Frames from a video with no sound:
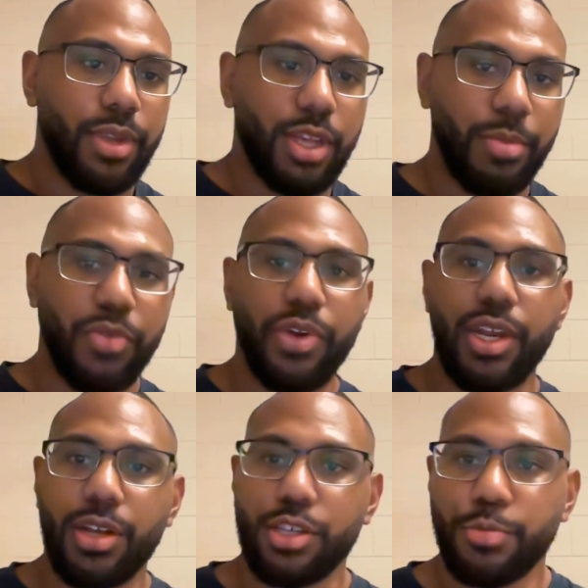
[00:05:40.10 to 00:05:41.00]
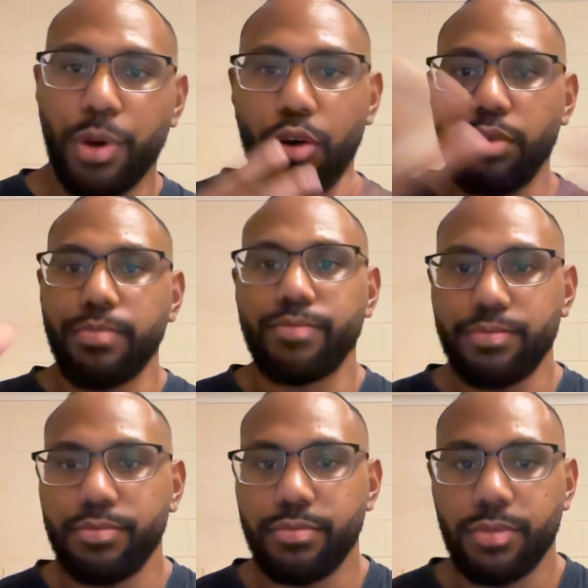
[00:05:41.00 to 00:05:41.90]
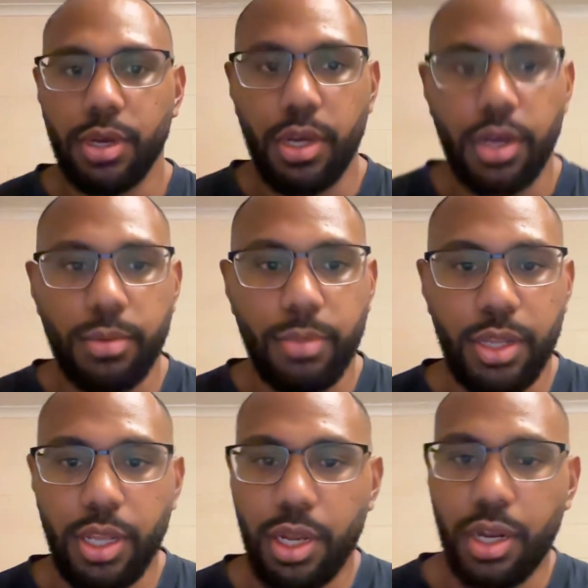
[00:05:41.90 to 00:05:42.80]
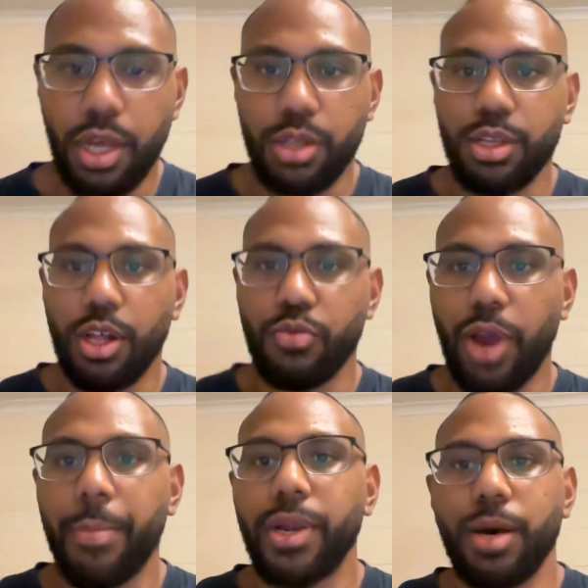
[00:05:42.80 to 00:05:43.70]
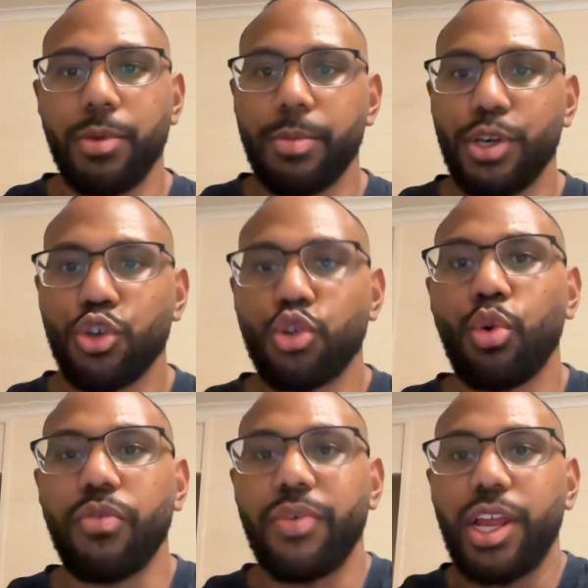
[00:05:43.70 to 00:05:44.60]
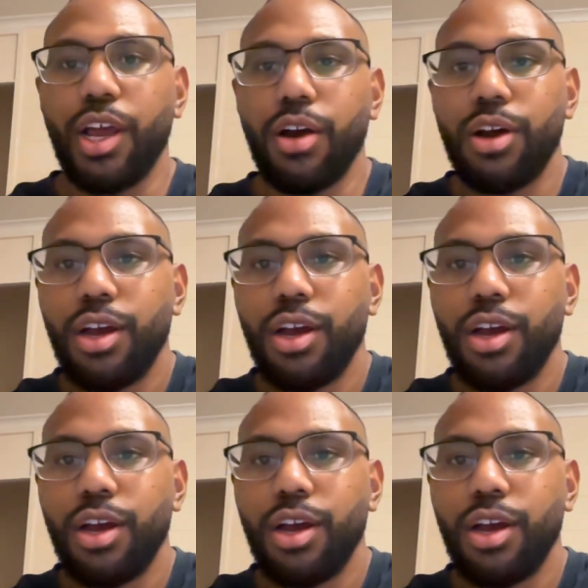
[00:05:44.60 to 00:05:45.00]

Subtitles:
let me read out this poem, and then I'll wrap it up. It'll be a short video,